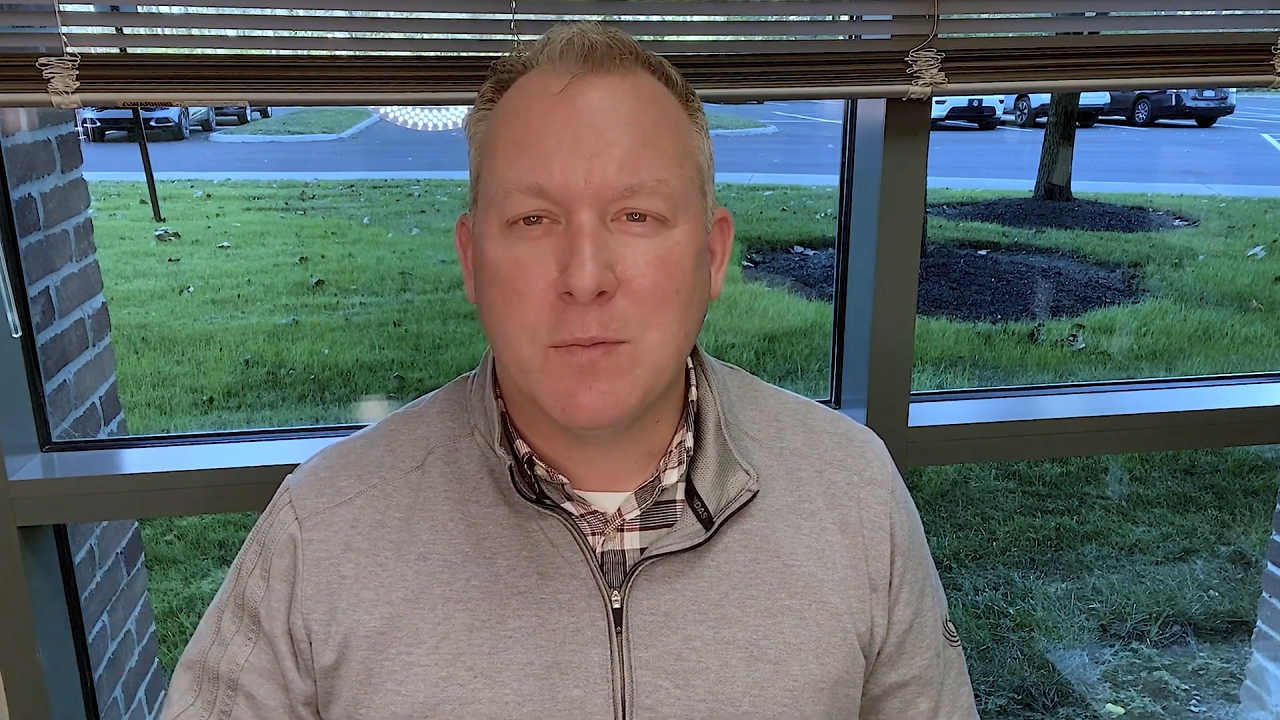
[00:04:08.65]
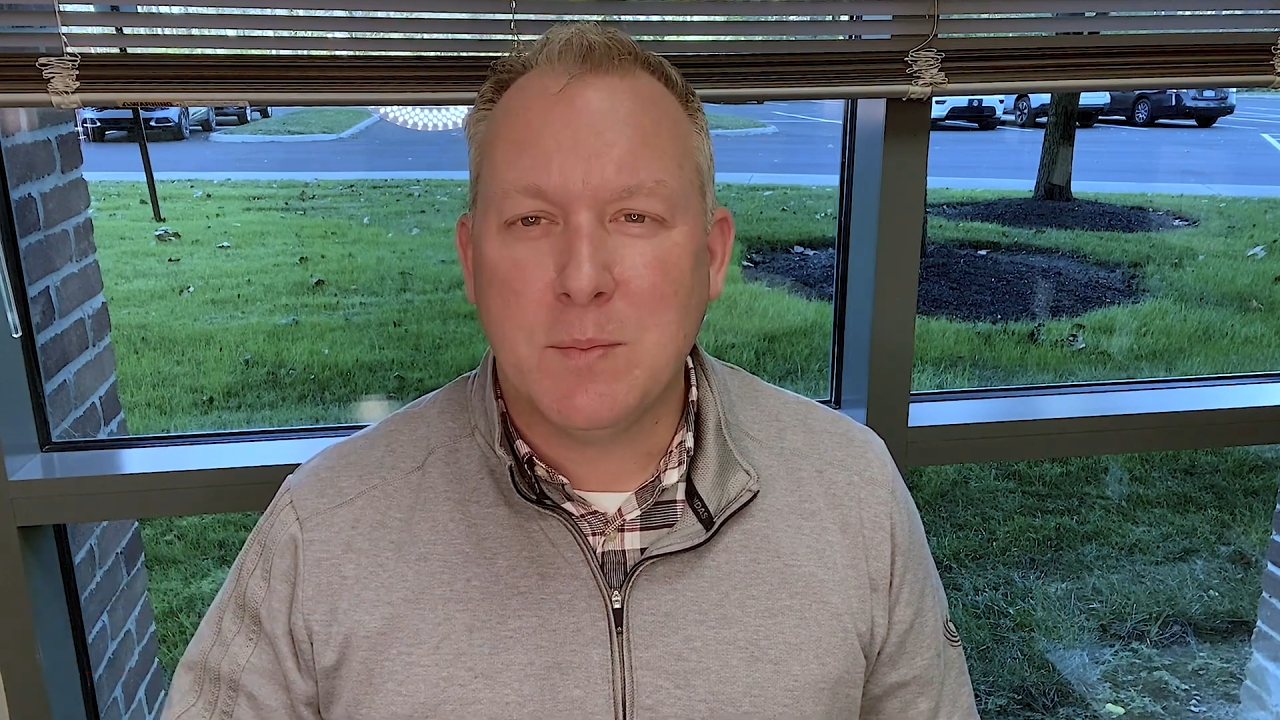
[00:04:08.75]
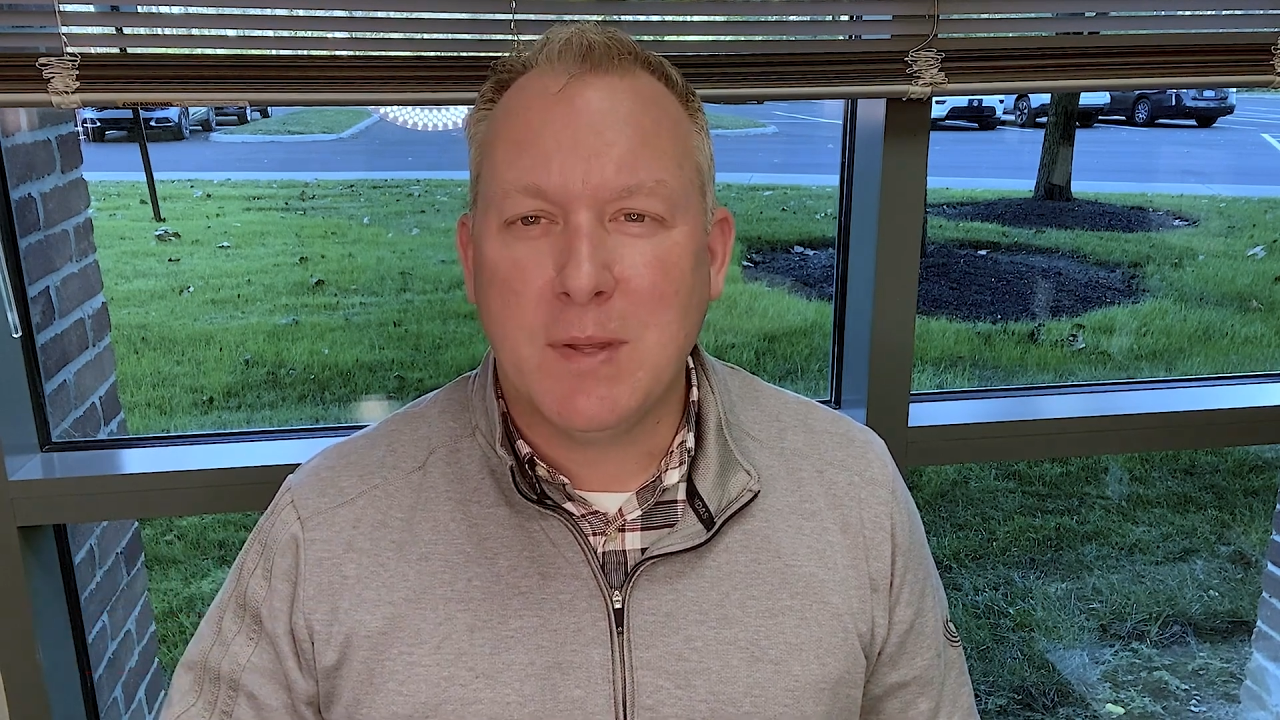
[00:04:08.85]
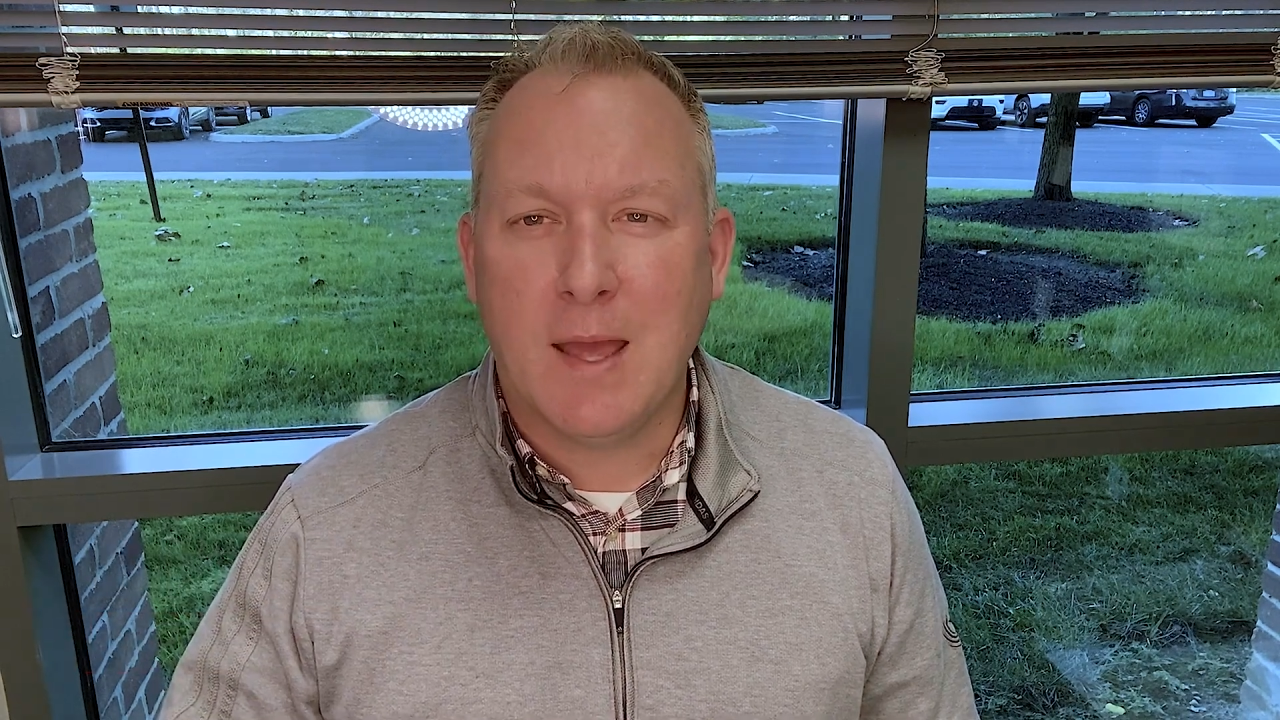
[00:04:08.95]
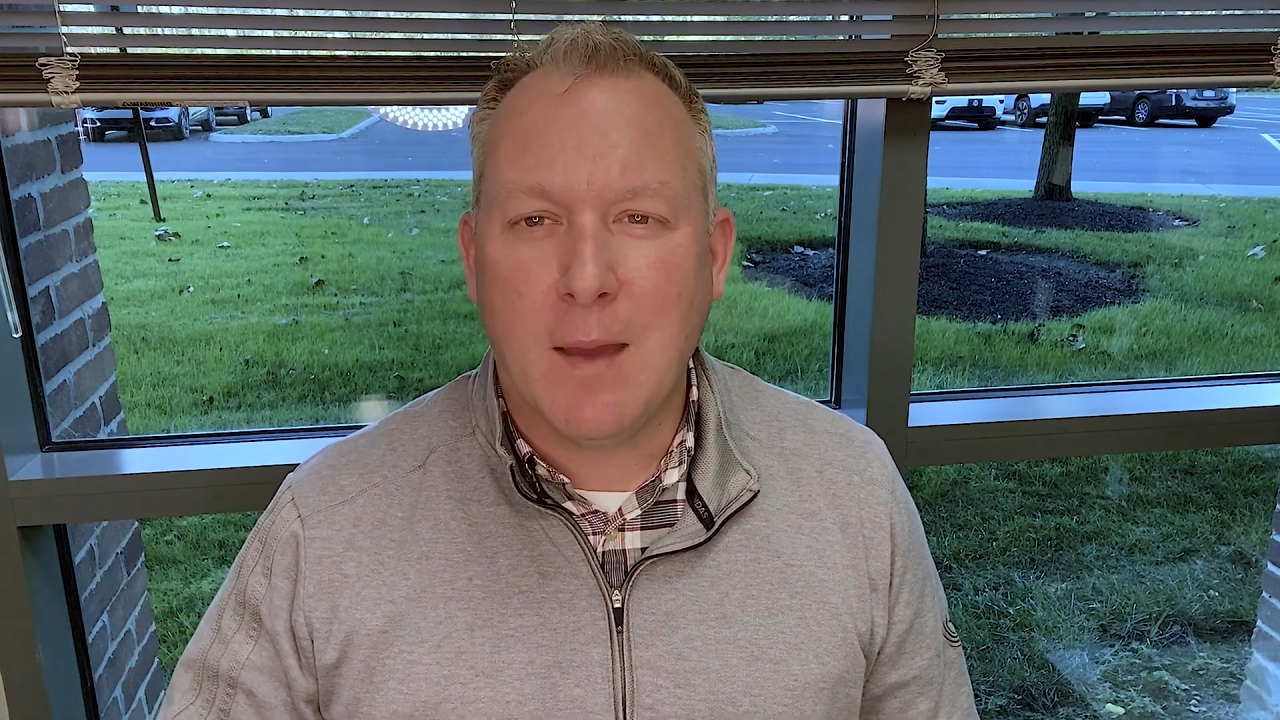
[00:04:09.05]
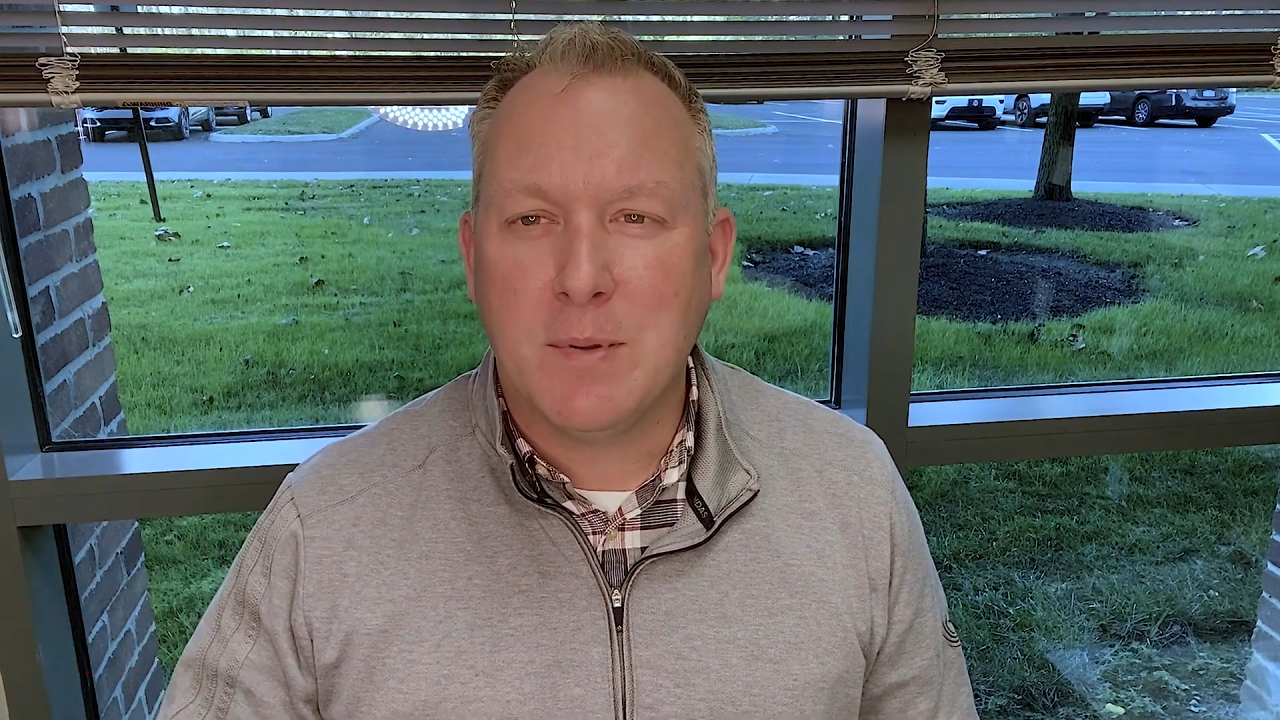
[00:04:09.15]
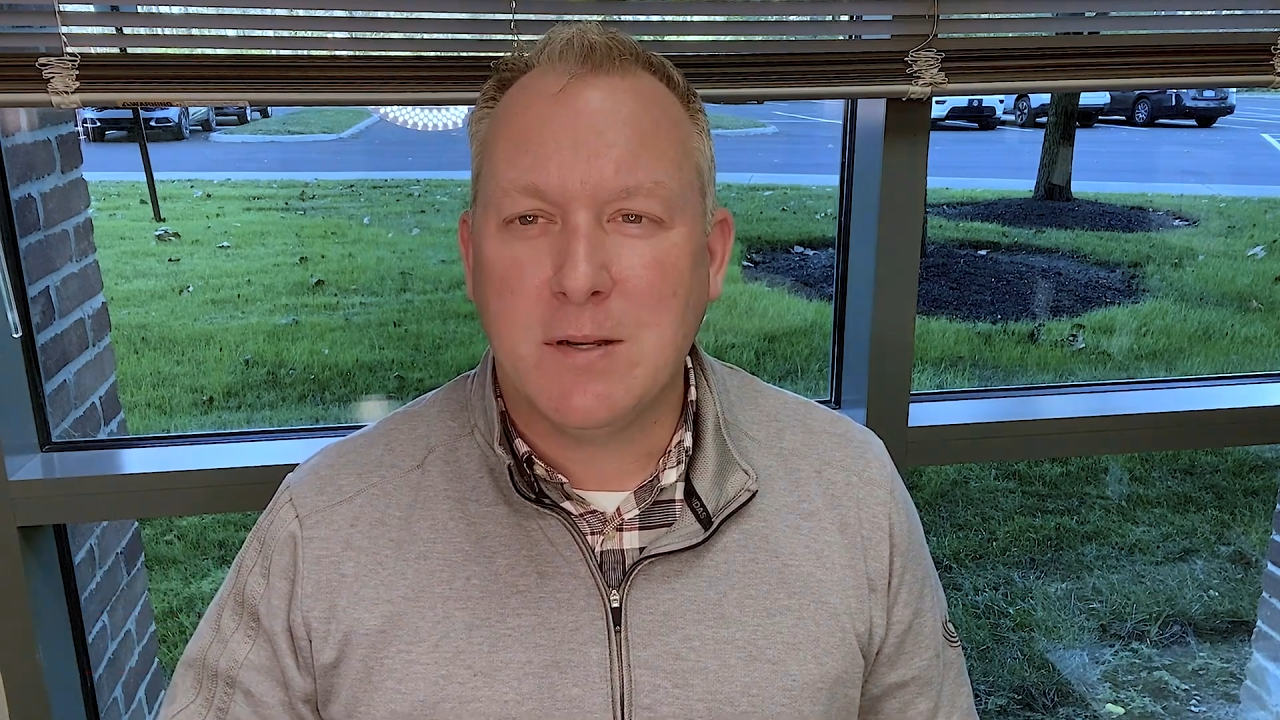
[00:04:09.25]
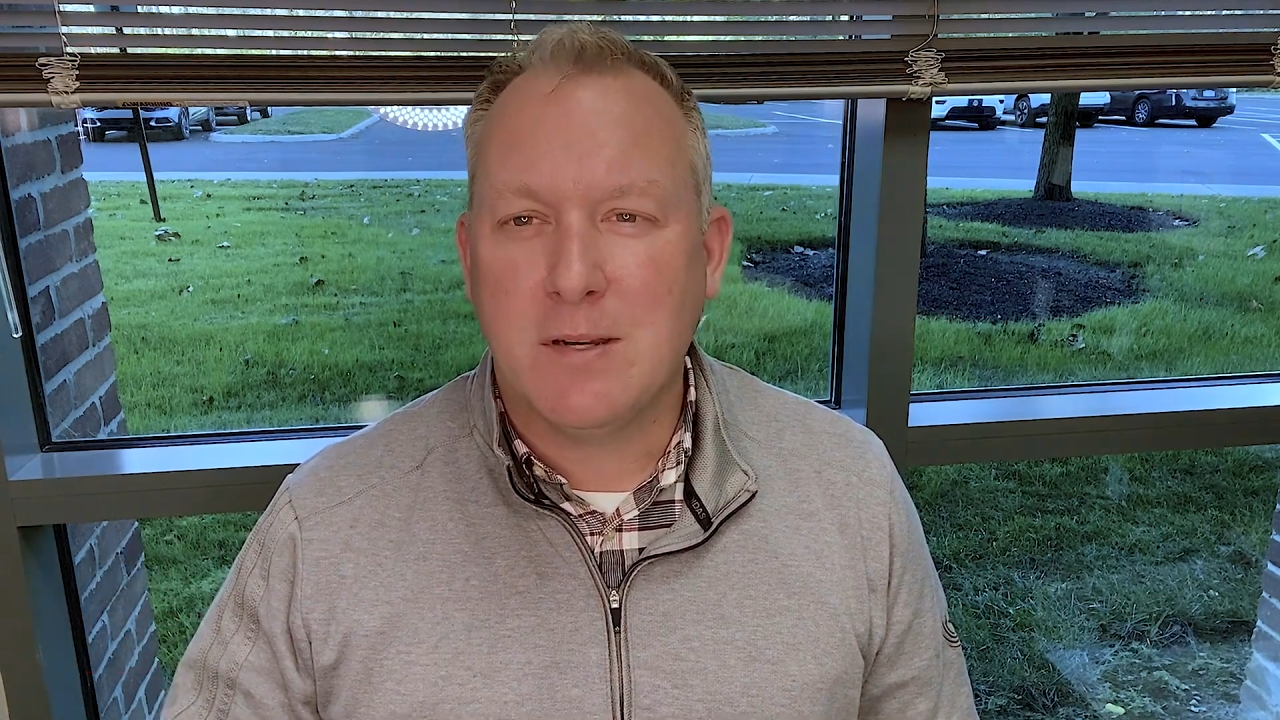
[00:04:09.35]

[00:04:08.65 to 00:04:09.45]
We'd be happy